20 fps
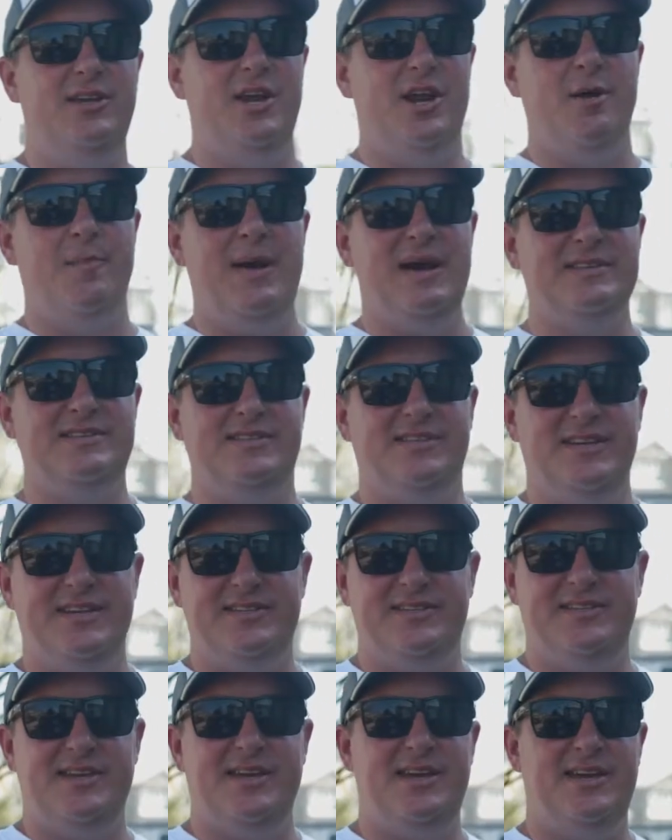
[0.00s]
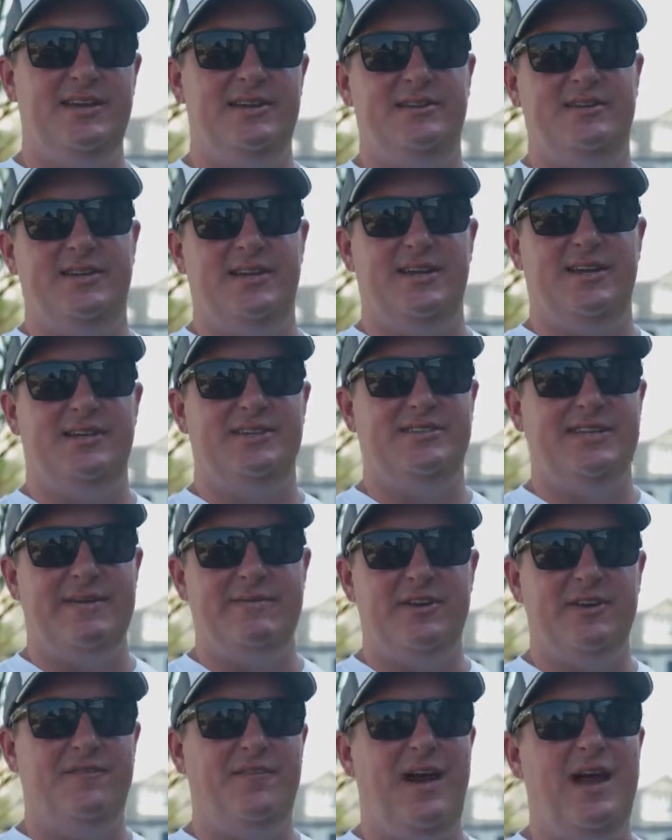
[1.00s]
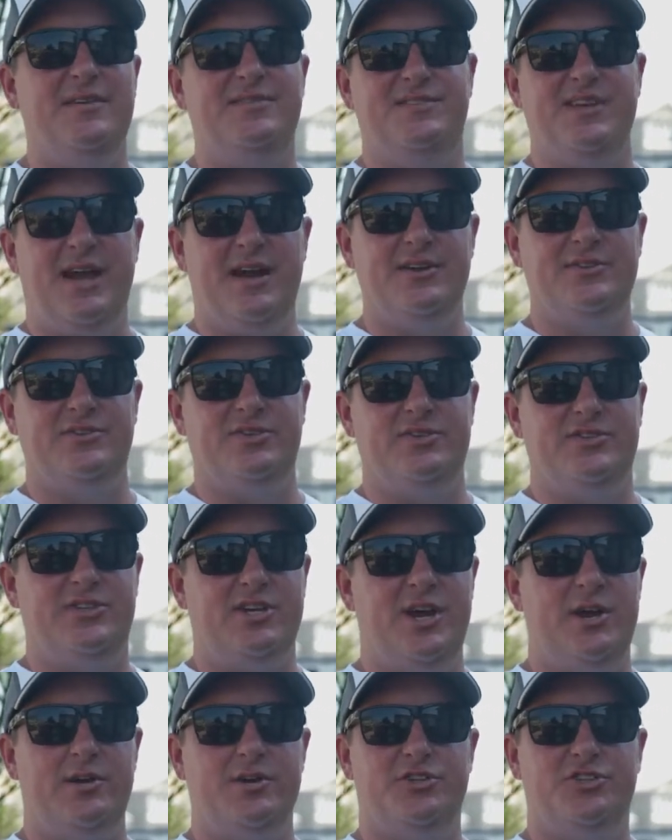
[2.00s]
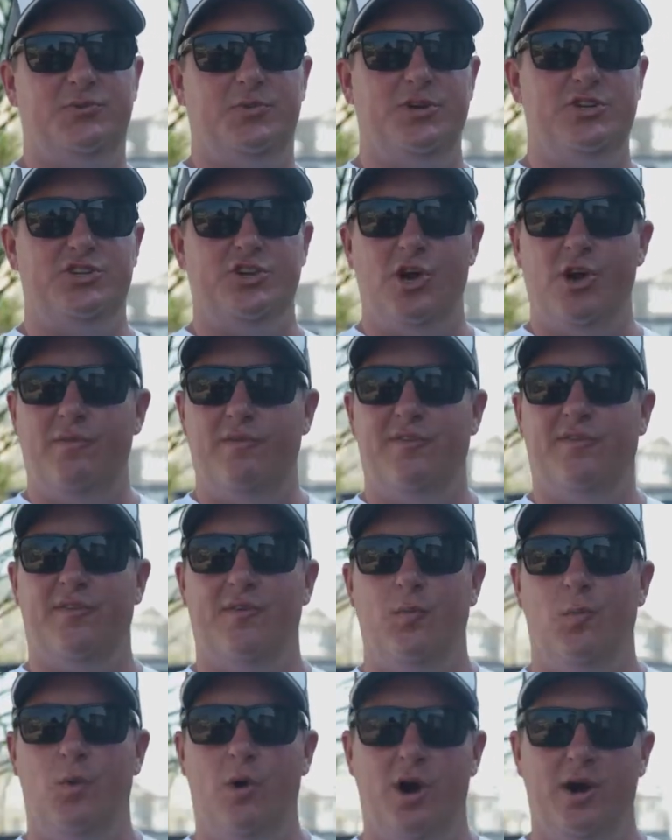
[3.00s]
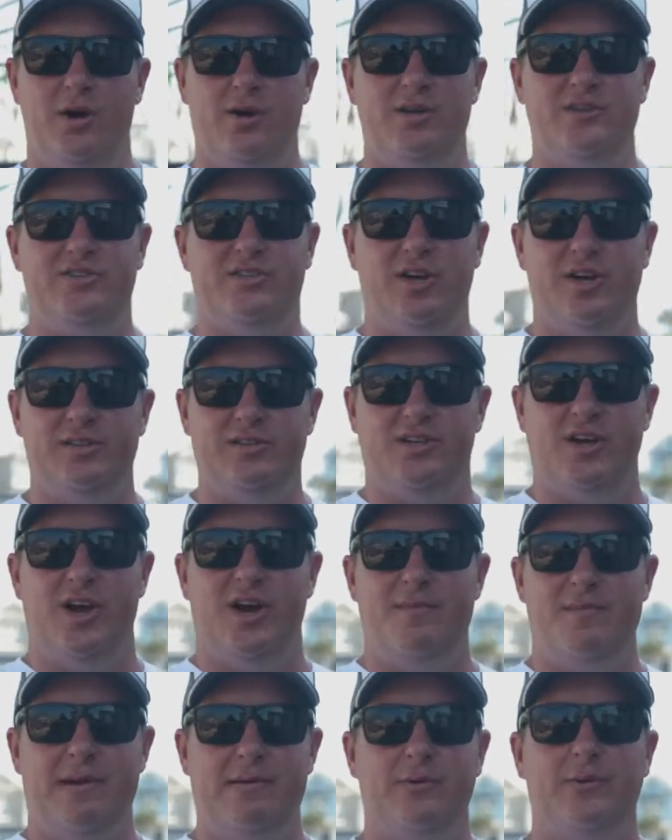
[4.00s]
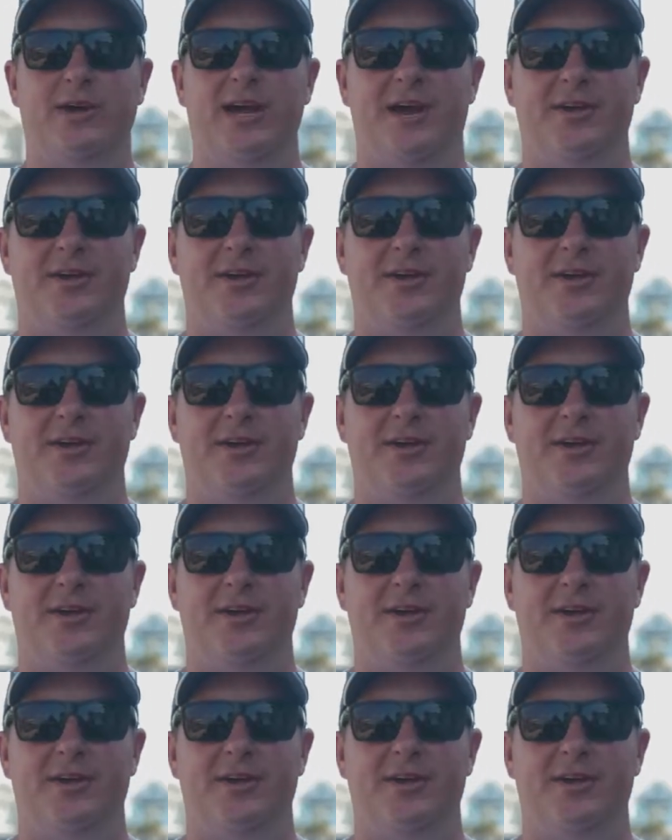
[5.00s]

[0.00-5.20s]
you know, about 60 to 75 seconds or so to switch over from water to salts gone. Remember, we